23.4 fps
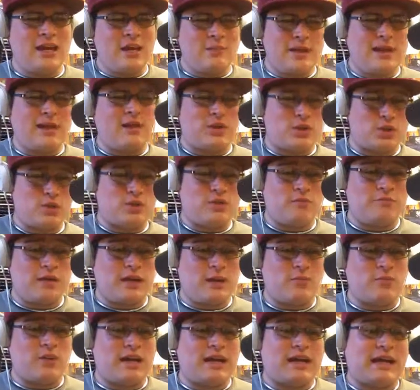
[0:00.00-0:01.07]
It may also have
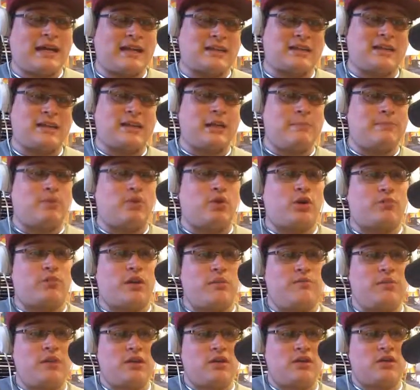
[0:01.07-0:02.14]
been when I accidentally poured
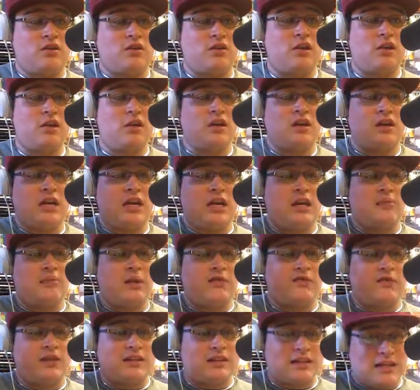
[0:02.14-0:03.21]
my beer in
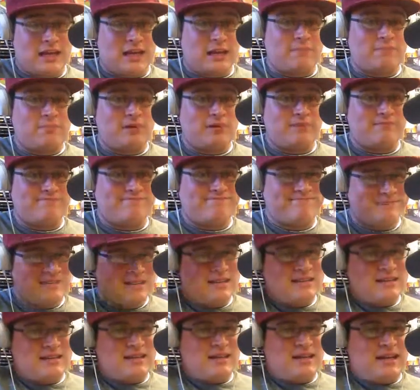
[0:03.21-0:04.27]
my friend's lap.
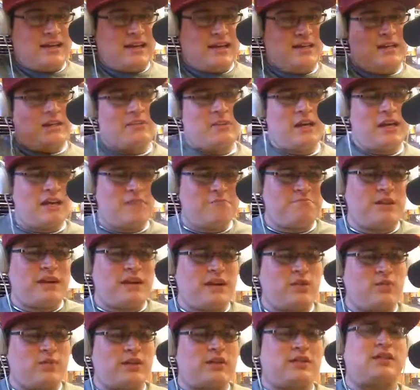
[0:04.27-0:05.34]
And it may have
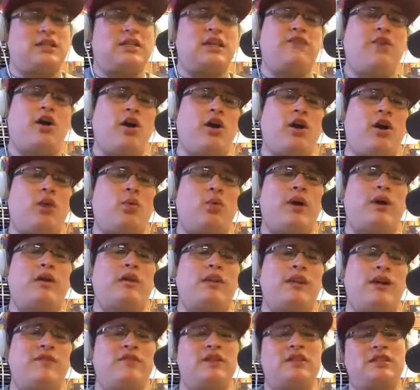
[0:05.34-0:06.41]
been when Steve
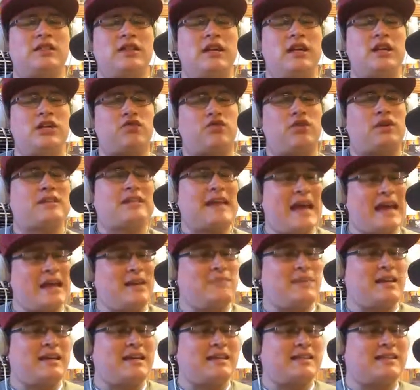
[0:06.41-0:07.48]
Harwell left the stage for
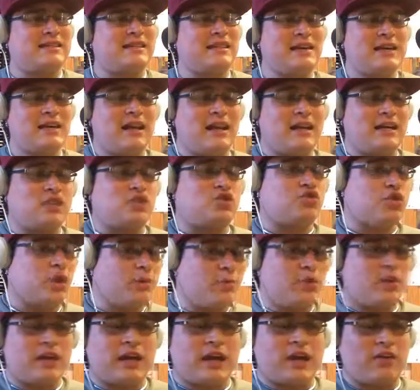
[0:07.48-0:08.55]
ten minutes and his
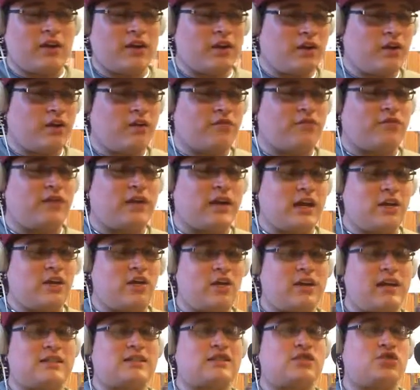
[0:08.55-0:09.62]
drummer carried on for that
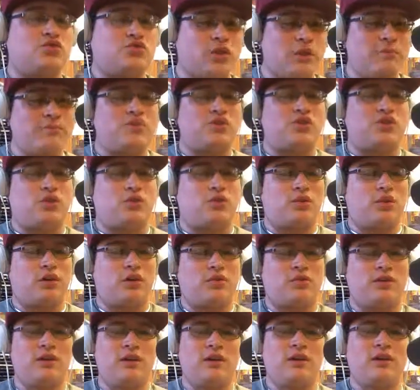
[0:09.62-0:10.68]
long as a drum
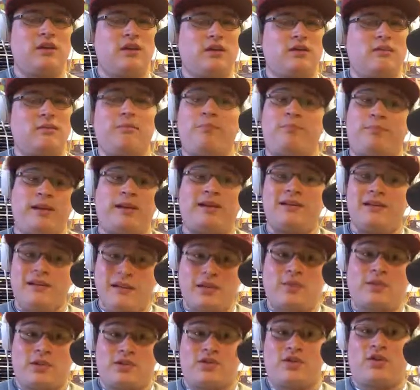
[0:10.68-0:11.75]
solo. But
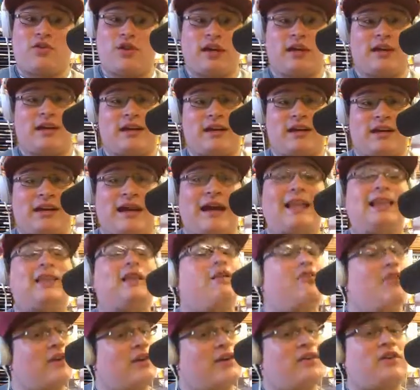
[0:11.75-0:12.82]
it was a great night. I
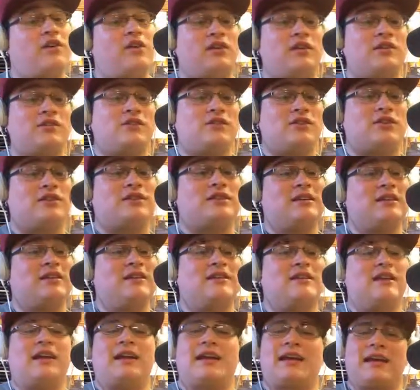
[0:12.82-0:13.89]
love a good concert,
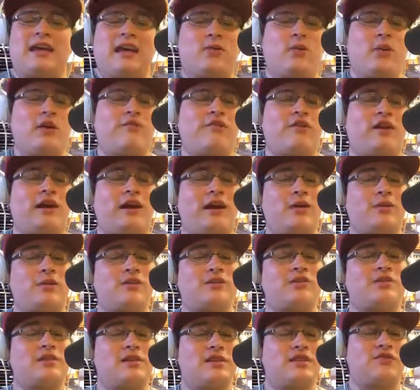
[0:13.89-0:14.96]
and I can't wait for
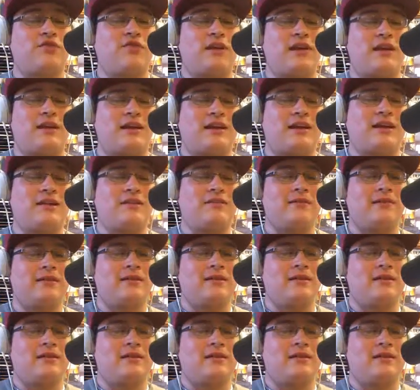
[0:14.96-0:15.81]
hours this Friday.